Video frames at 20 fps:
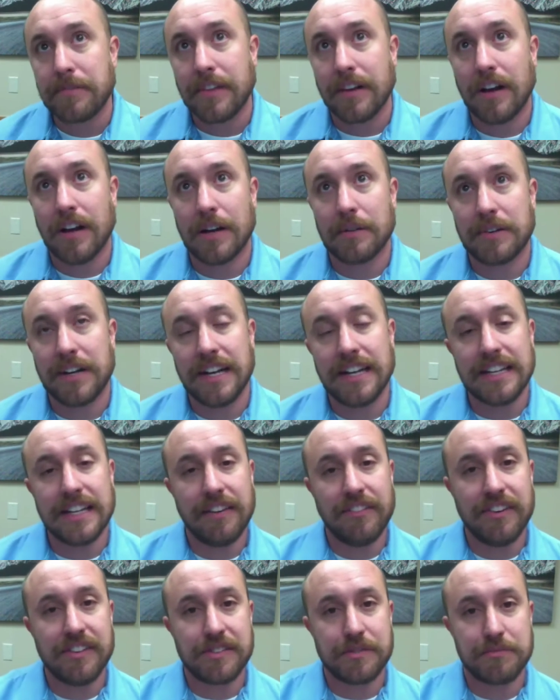um, kind of give
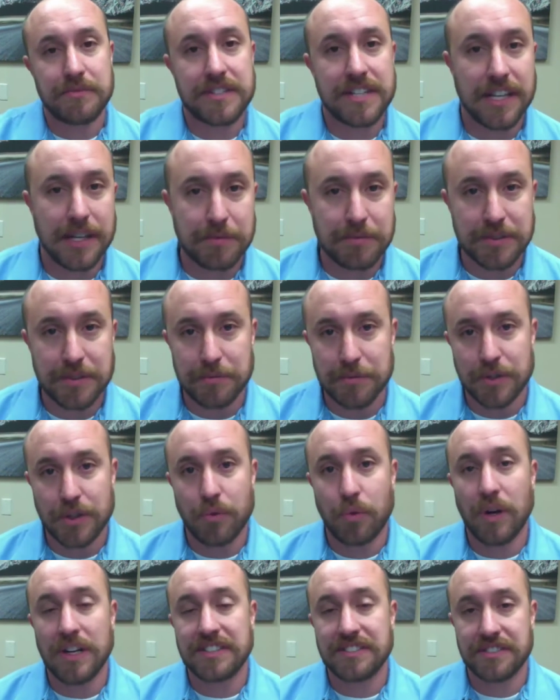you some tips, some
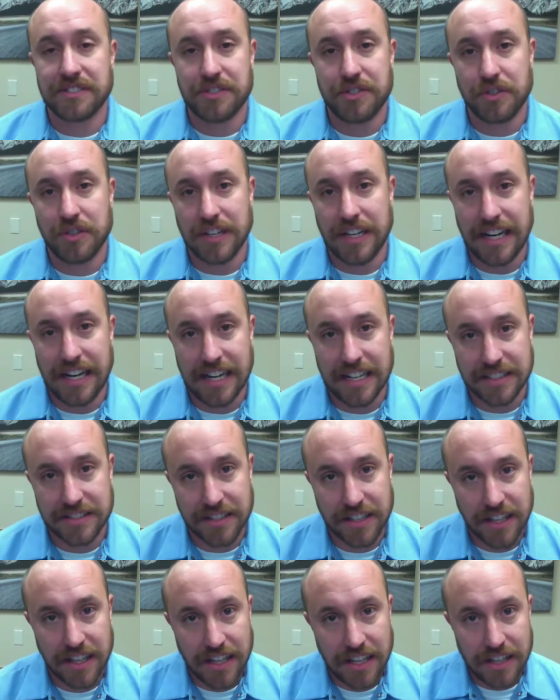questions you can ask
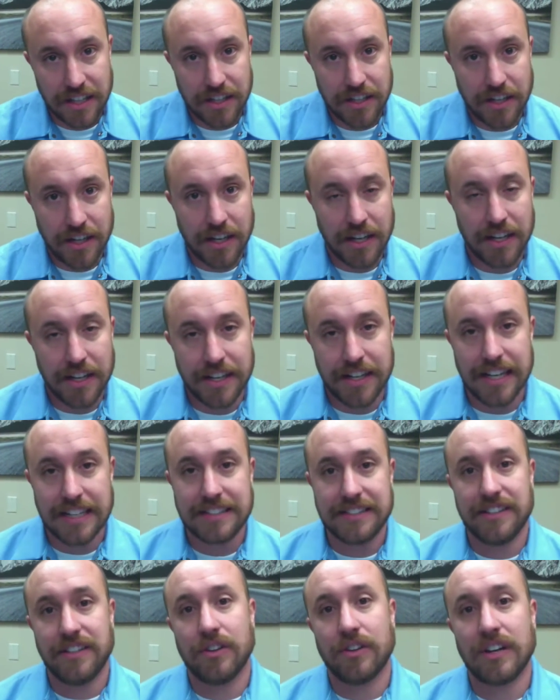uh, an
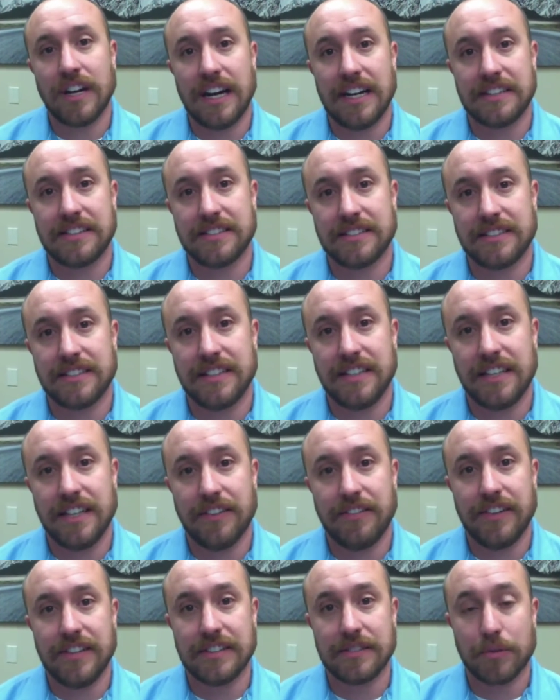SEO guy to see
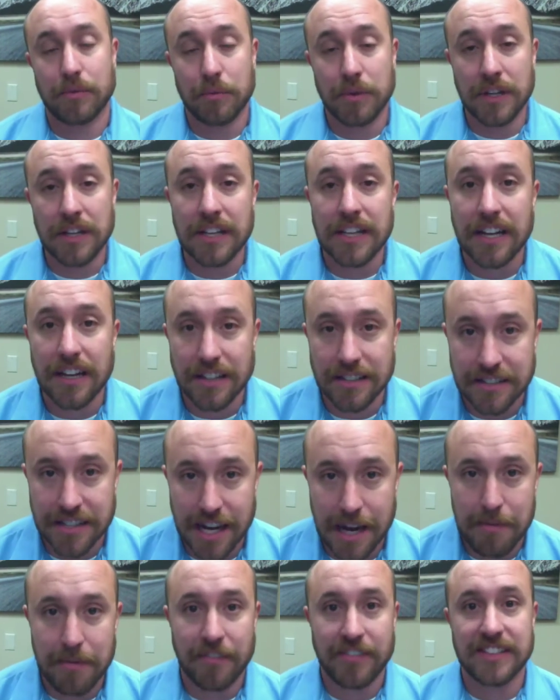if he's really on
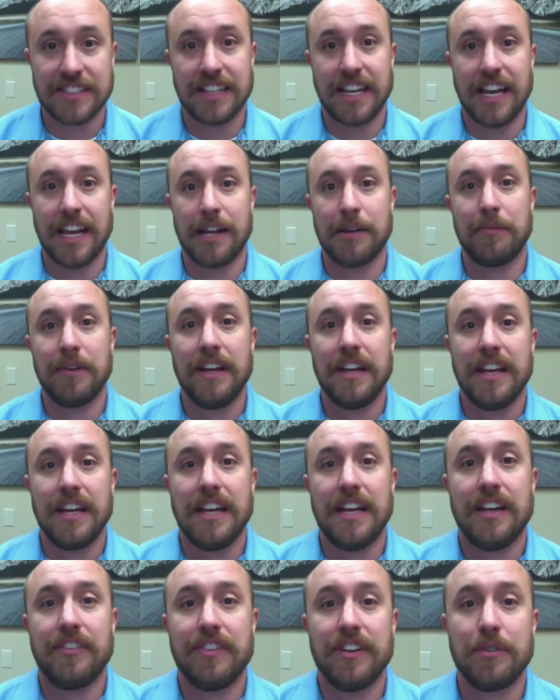top of his game,
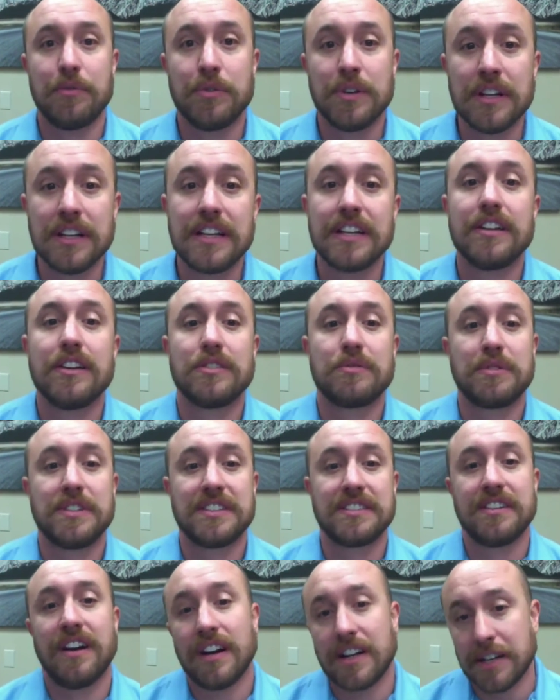if he really knows what he's
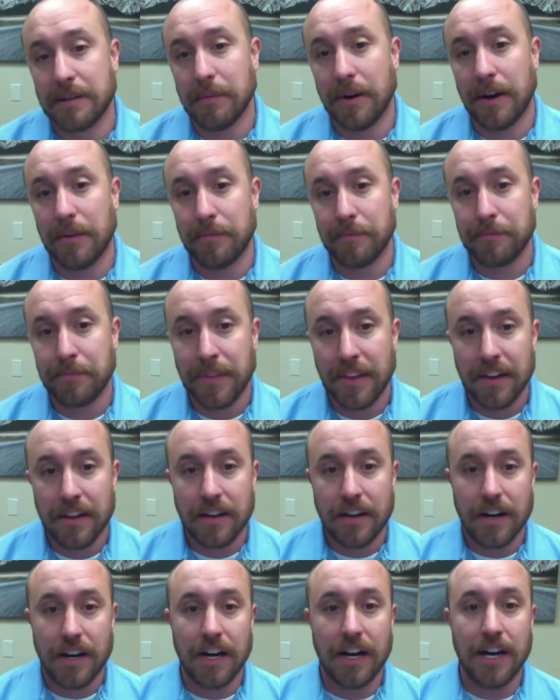talking about.
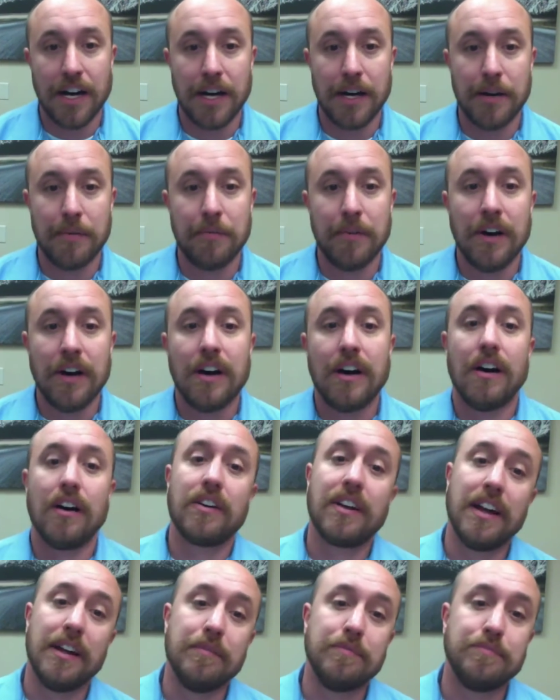Um,
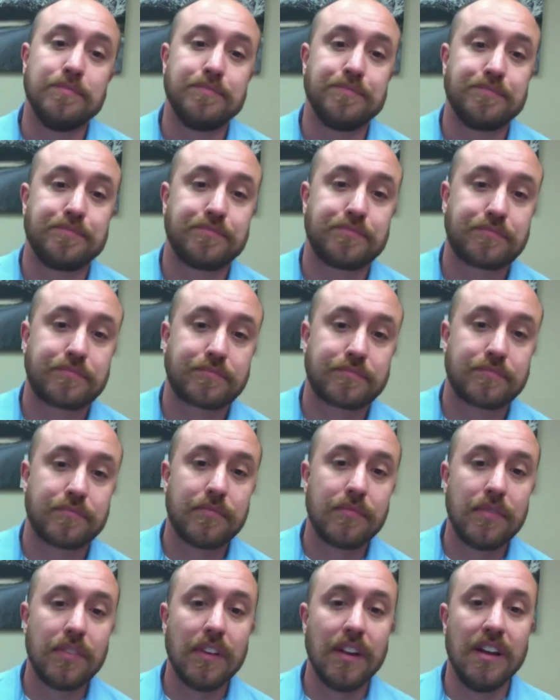okay,
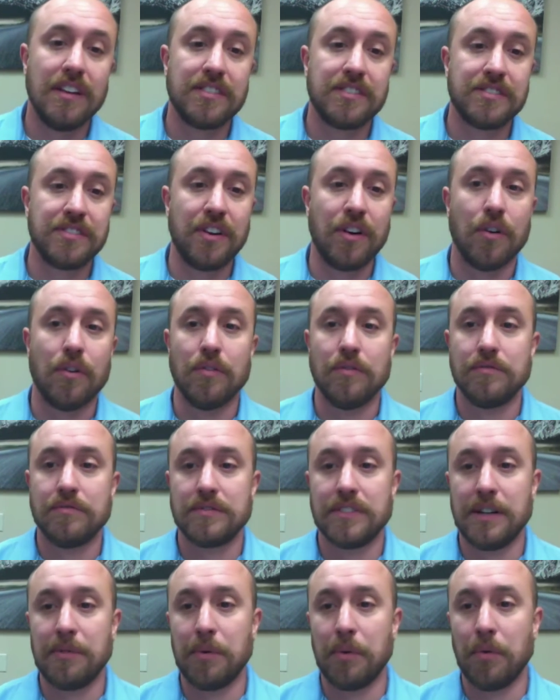so,
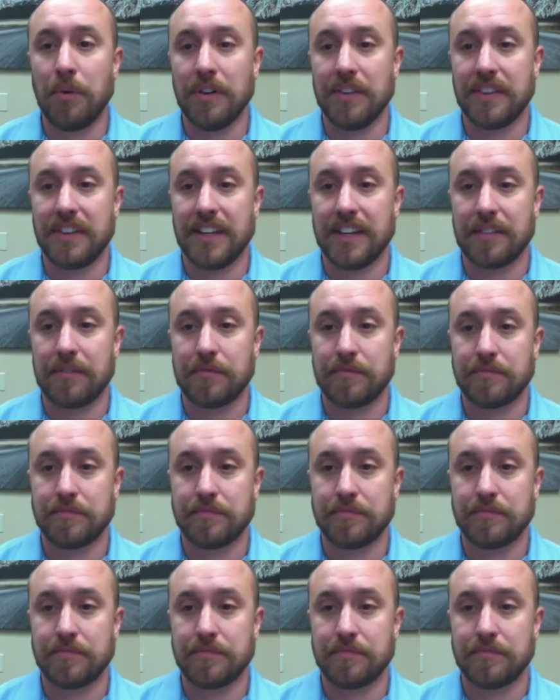number one thing.